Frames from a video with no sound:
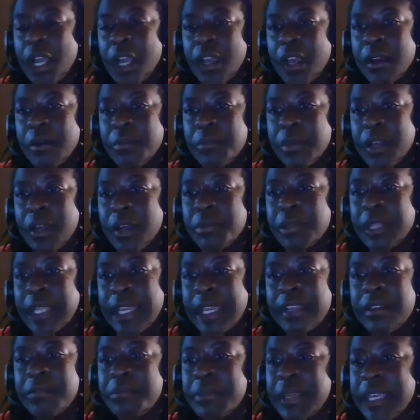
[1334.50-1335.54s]
um, a
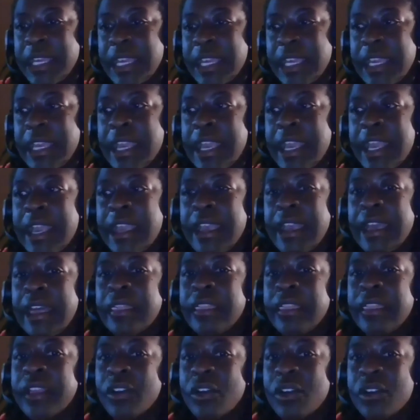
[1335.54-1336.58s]
plan B.
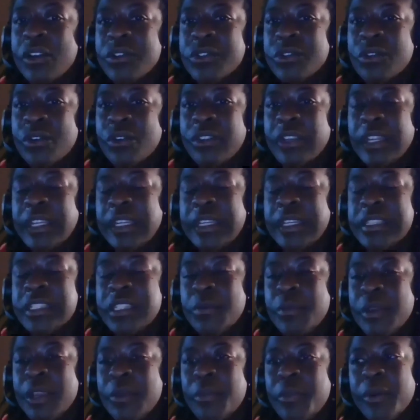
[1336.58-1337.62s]
And then also they need to
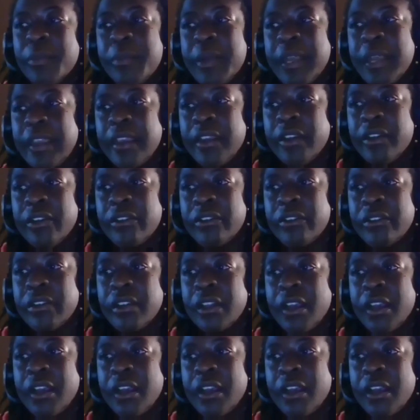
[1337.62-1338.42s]
be prepared